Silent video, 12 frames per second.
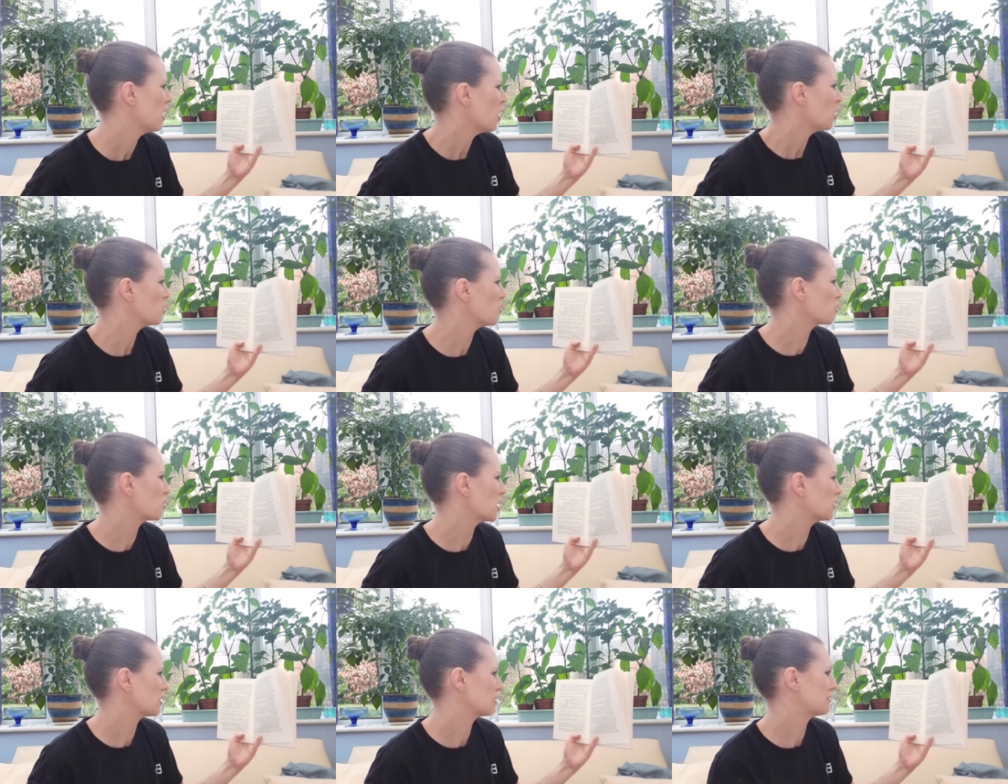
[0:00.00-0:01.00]
You think
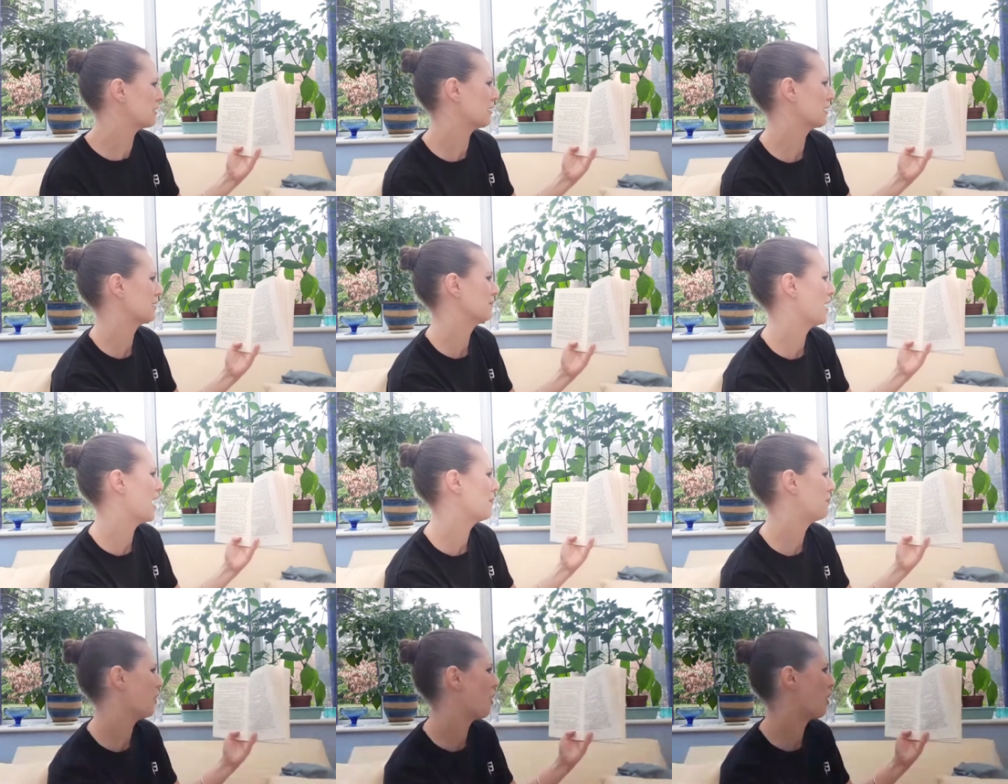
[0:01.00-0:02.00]
that sucking my
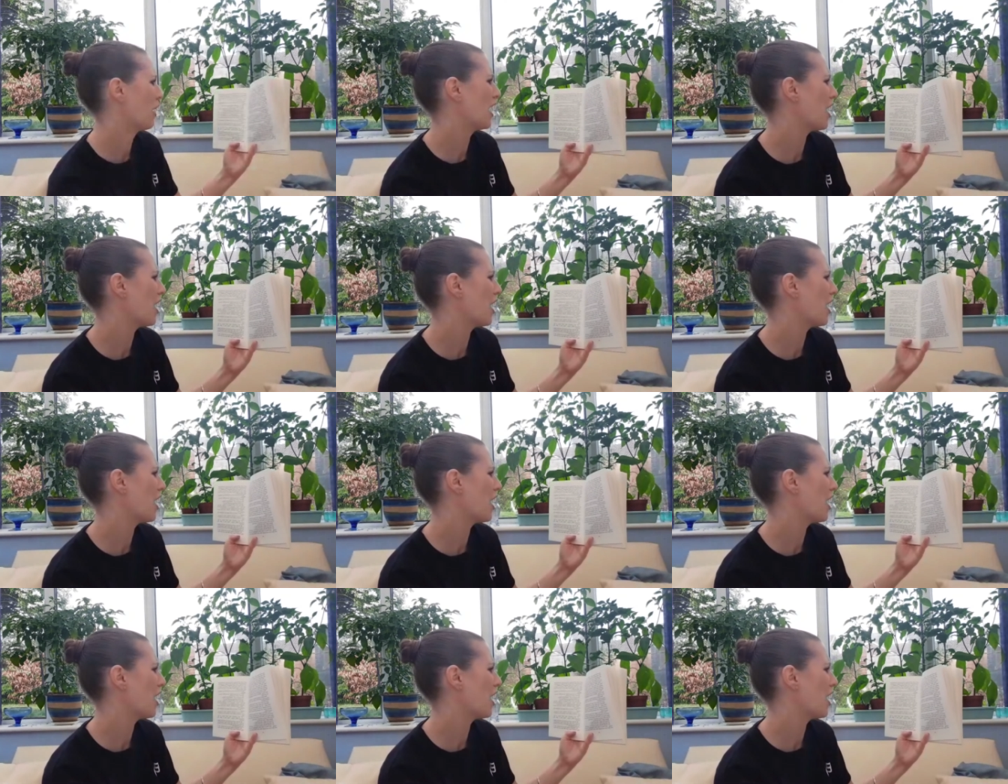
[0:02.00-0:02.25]
boy